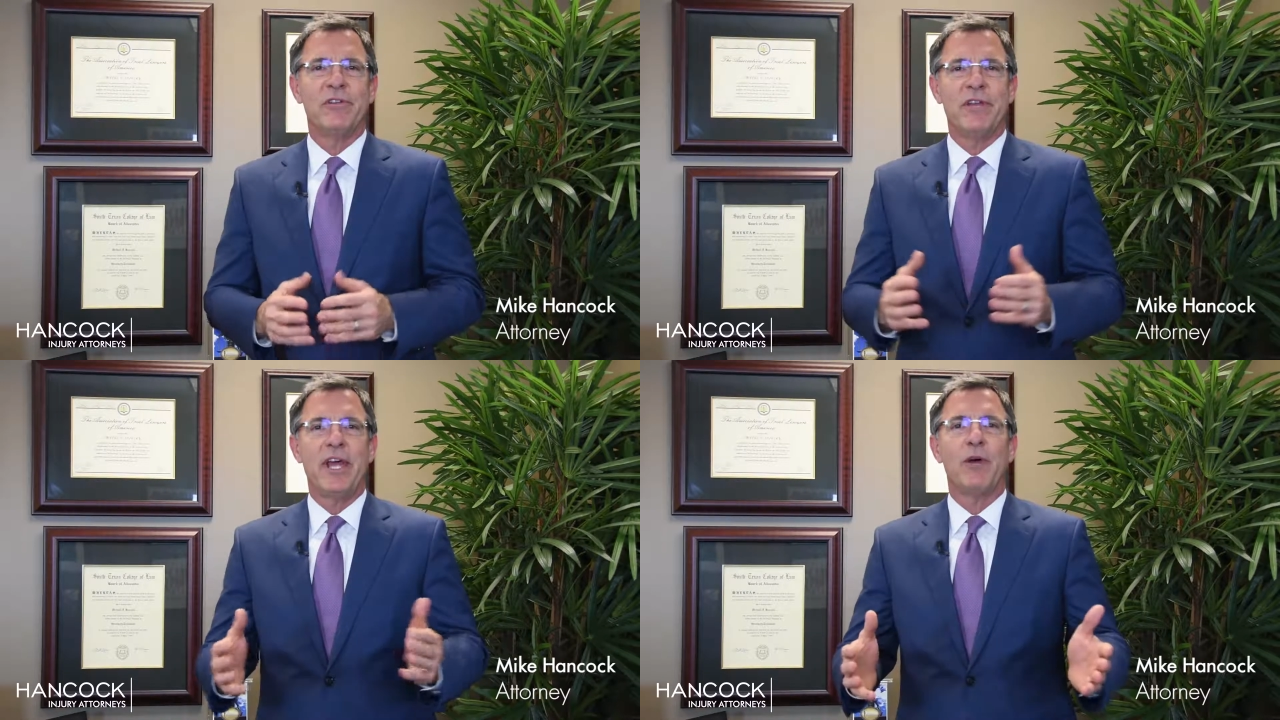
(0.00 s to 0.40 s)

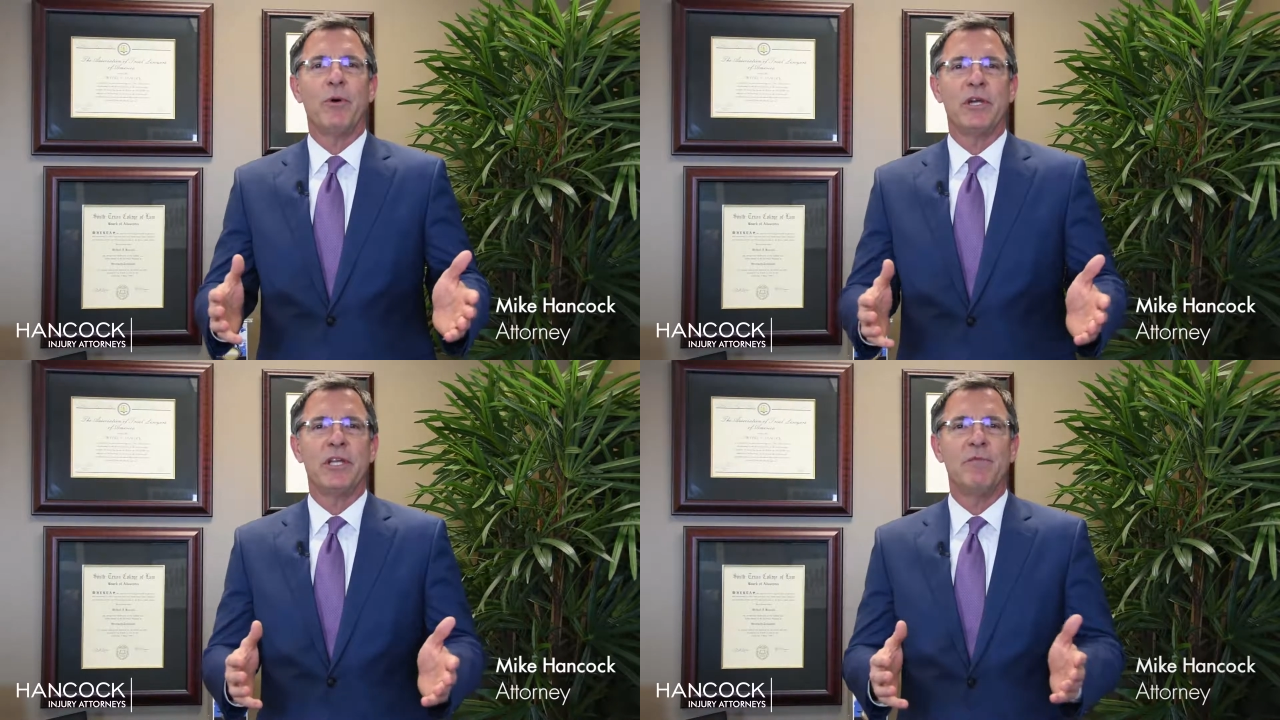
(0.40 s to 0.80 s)
and today I
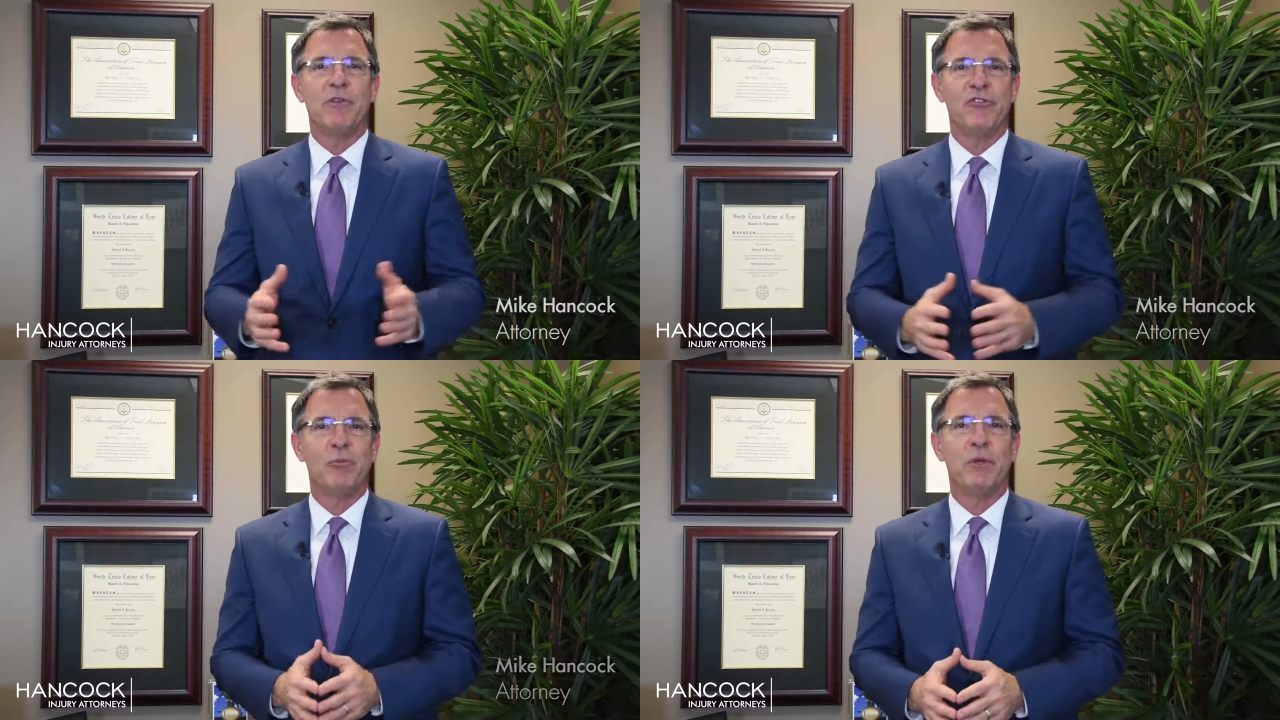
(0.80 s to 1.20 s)
want to
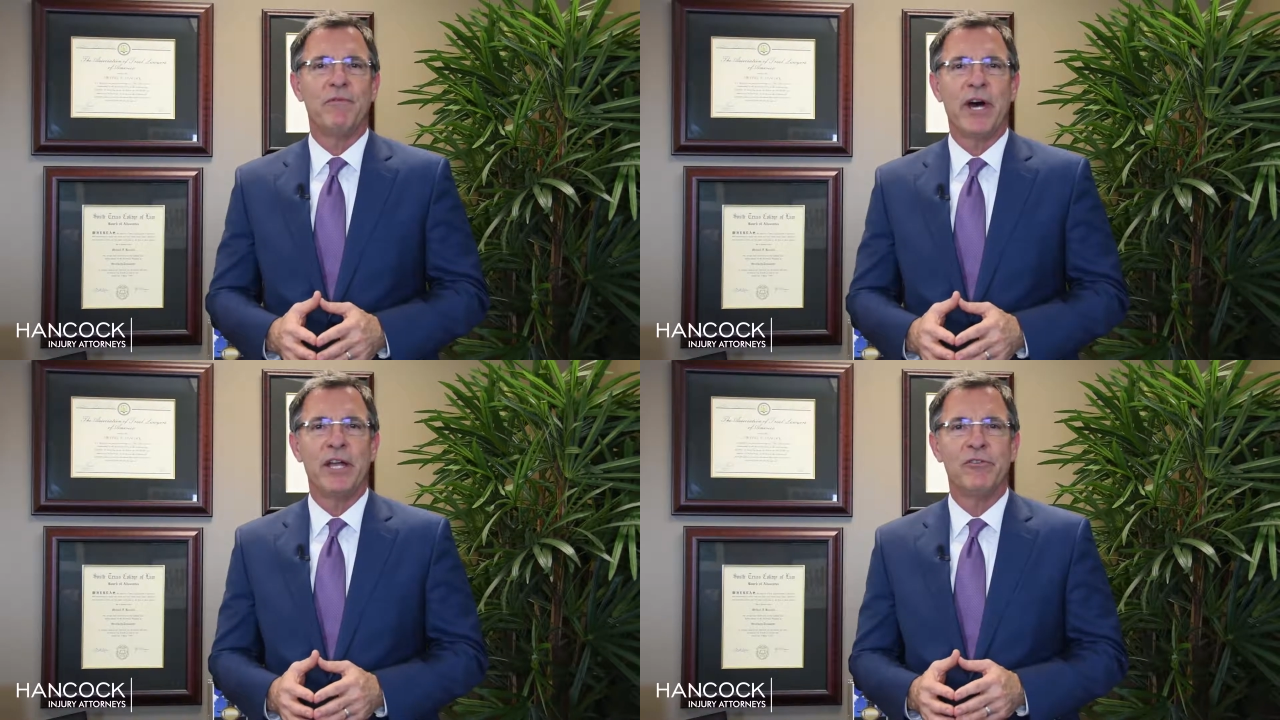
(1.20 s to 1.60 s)
give you some
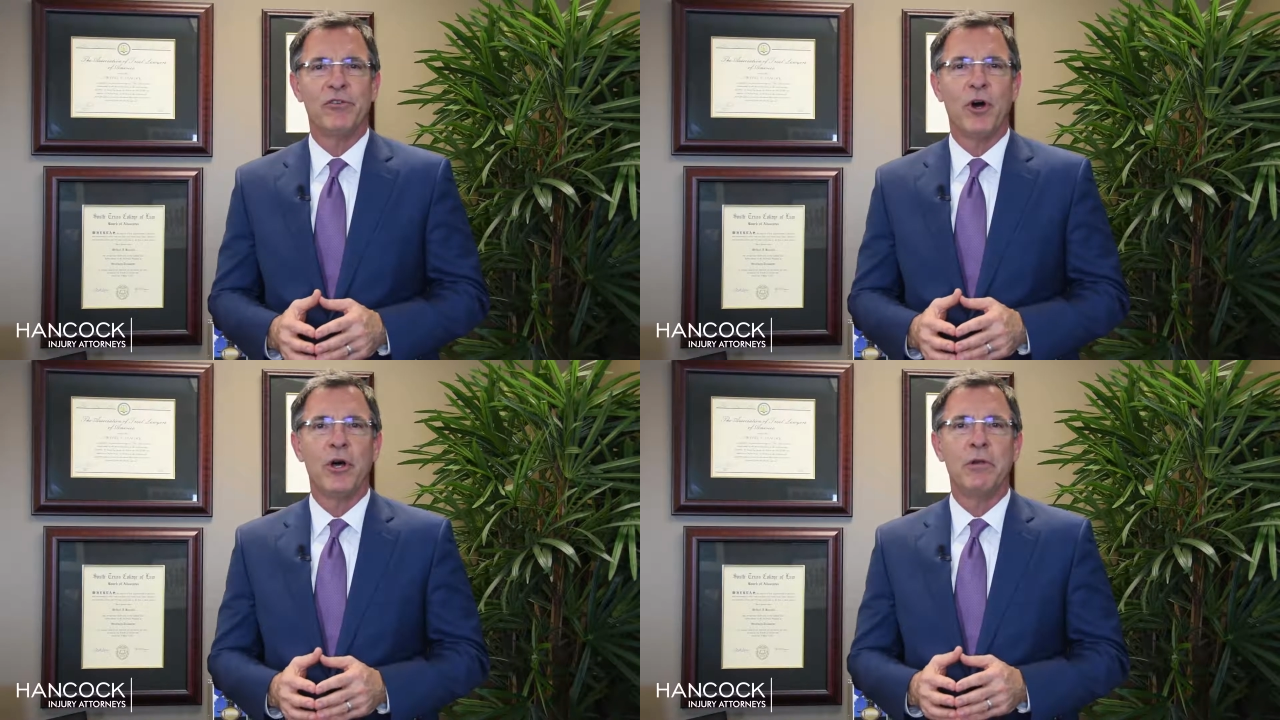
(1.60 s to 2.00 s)

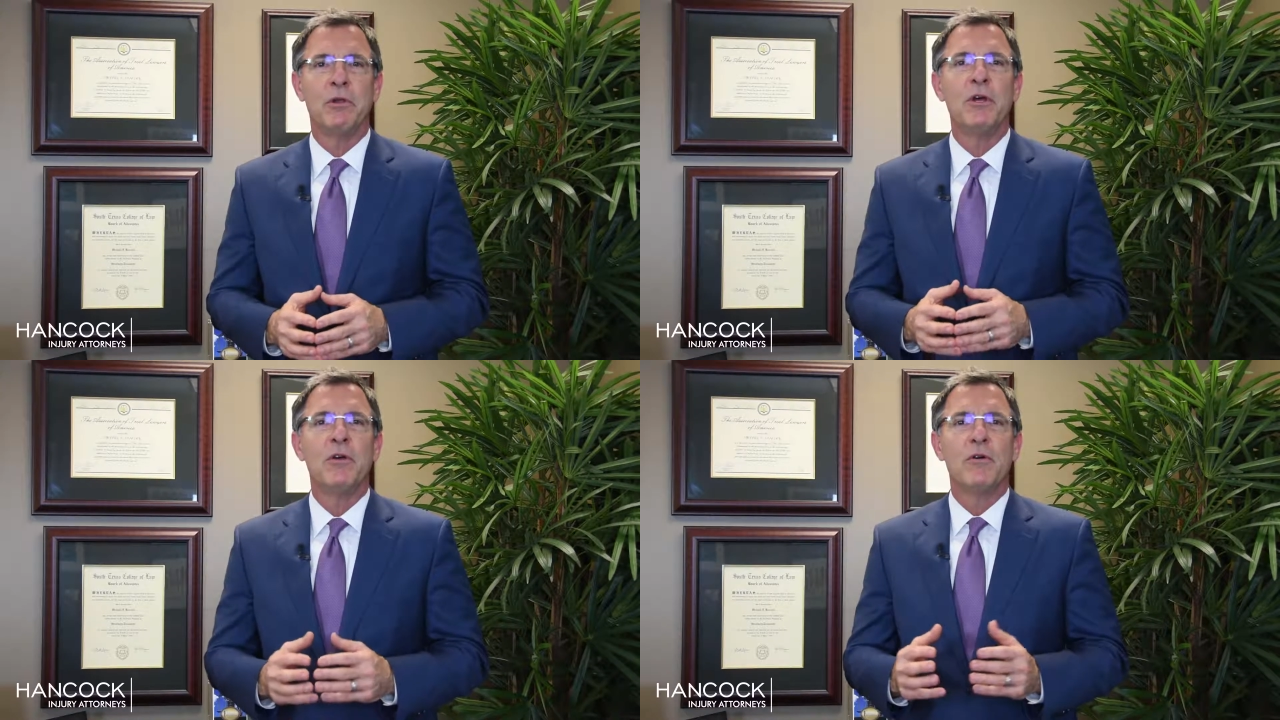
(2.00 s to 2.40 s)
advice on